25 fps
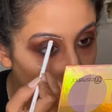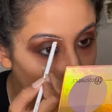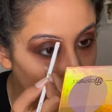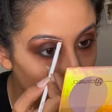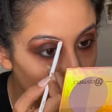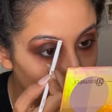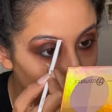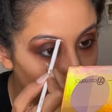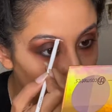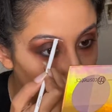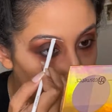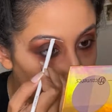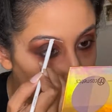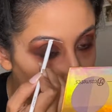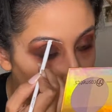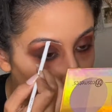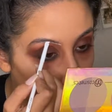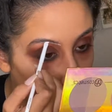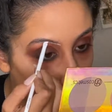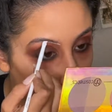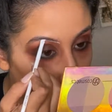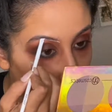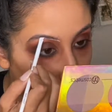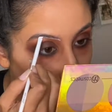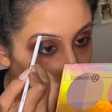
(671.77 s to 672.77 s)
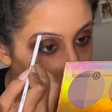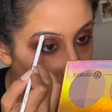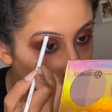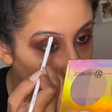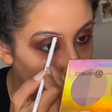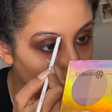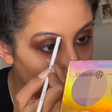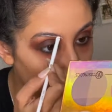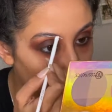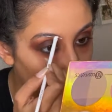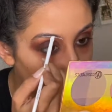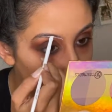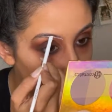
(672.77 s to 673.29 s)
makeup or
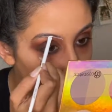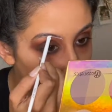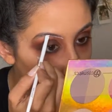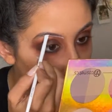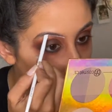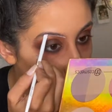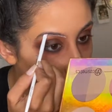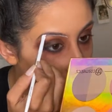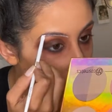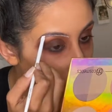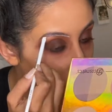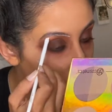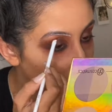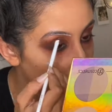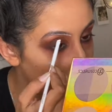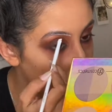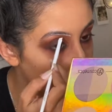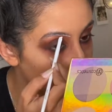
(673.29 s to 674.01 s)
eyeshadow